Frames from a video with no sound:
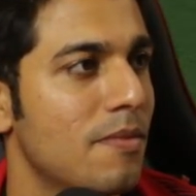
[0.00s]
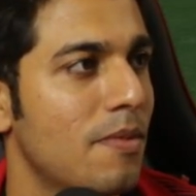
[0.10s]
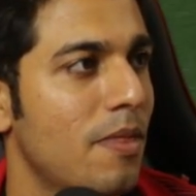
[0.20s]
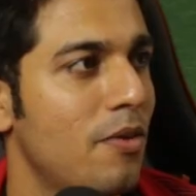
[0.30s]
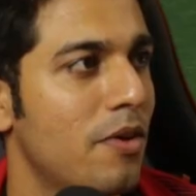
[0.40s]

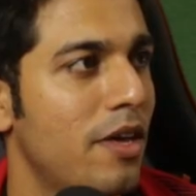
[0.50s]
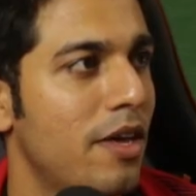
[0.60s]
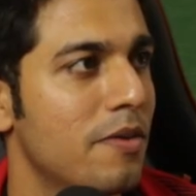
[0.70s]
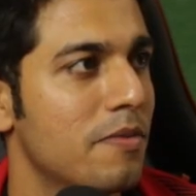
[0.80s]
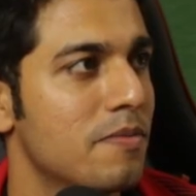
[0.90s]
Okay,
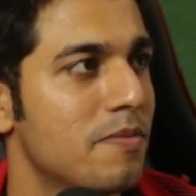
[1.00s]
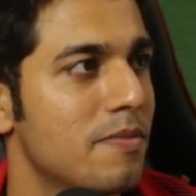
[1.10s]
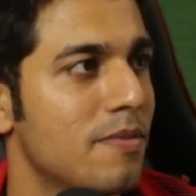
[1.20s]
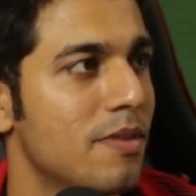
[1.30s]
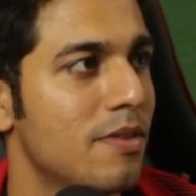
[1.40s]

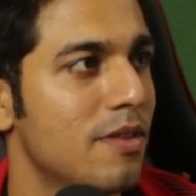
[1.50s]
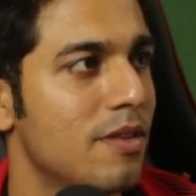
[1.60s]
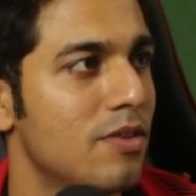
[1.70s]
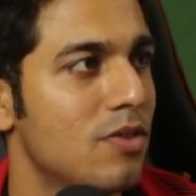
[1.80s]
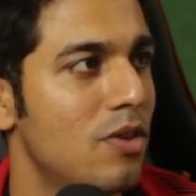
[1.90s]

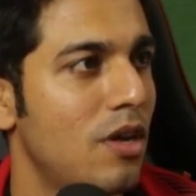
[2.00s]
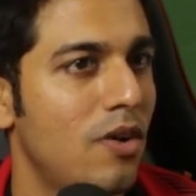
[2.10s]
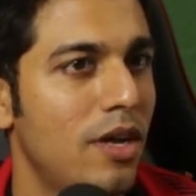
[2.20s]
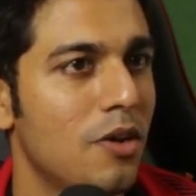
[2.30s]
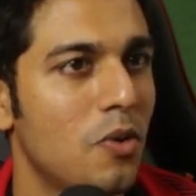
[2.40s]
so now
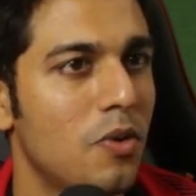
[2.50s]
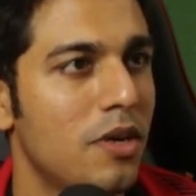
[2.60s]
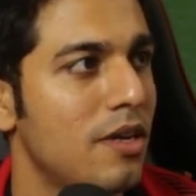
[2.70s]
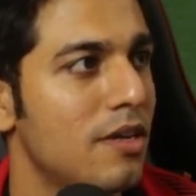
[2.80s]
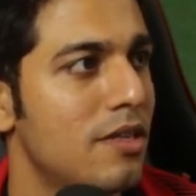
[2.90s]
I'll go
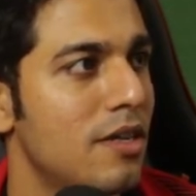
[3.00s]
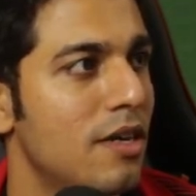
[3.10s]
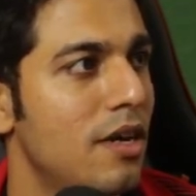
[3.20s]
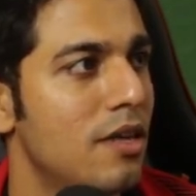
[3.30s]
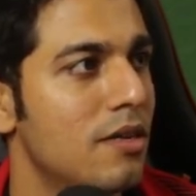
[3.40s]
near the
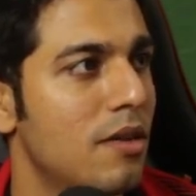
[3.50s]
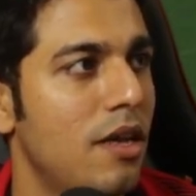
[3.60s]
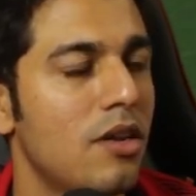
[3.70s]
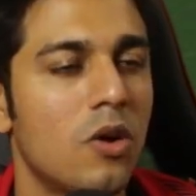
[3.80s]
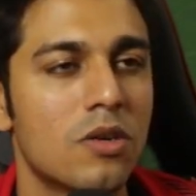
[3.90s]
gun,
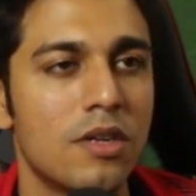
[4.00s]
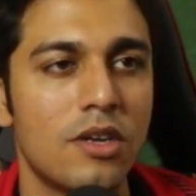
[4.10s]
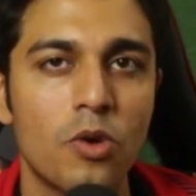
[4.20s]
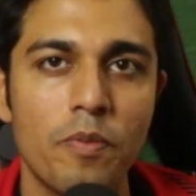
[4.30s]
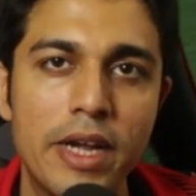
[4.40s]
and it
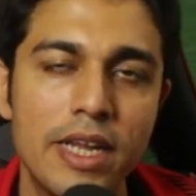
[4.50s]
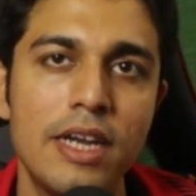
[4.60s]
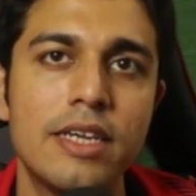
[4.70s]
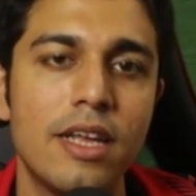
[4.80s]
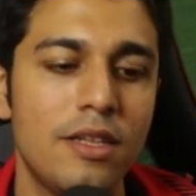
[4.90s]

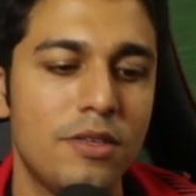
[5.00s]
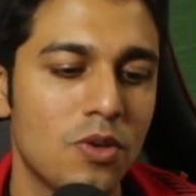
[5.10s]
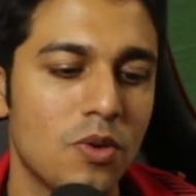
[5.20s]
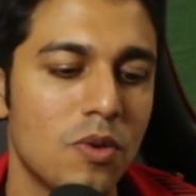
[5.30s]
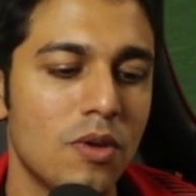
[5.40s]
automatically tells
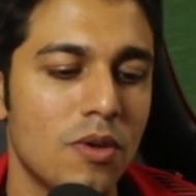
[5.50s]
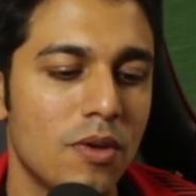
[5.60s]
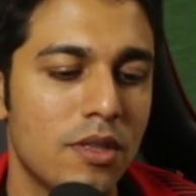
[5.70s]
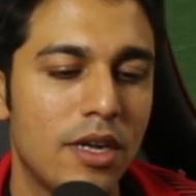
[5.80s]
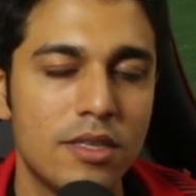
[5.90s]
you
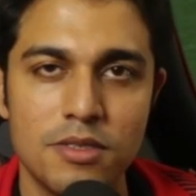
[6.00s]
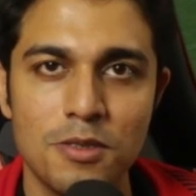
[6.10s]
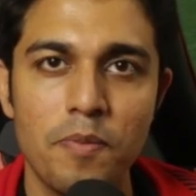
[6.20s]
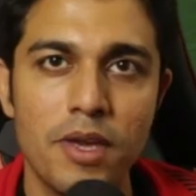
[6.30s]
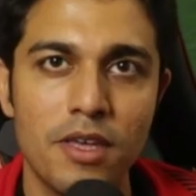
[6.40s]
that this is a
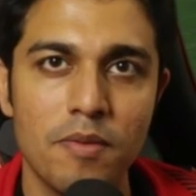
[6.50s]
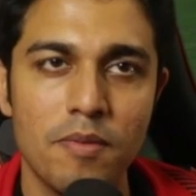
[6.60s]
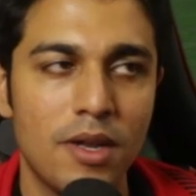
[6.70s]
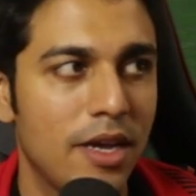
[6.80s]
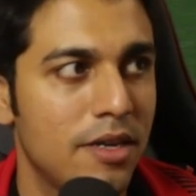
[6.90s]

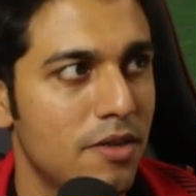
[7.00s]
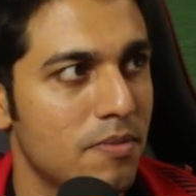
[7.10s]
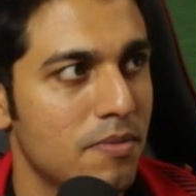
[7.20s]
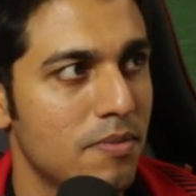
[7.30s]
pickable item.